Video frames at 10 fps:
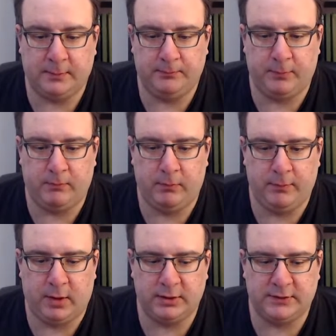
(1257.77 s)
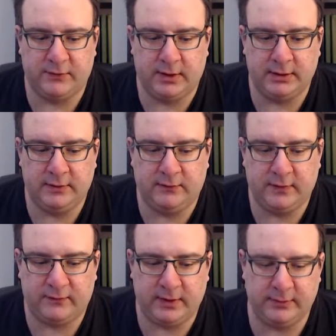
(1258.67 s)
March of
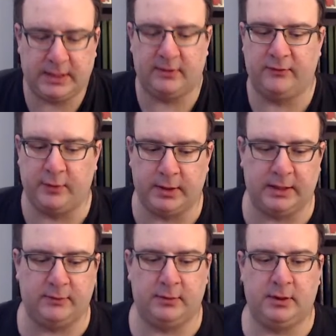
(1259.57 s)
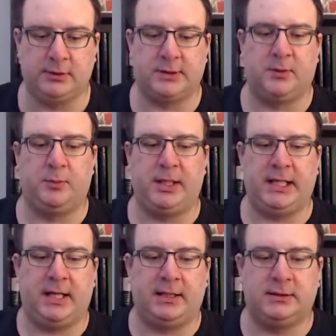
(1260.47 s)
1950. Now everyone knows how old my
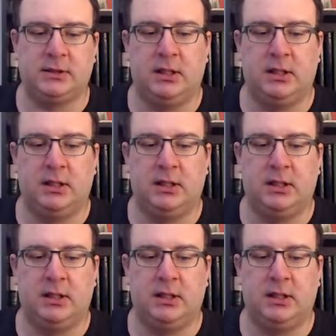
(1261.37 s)
dad is.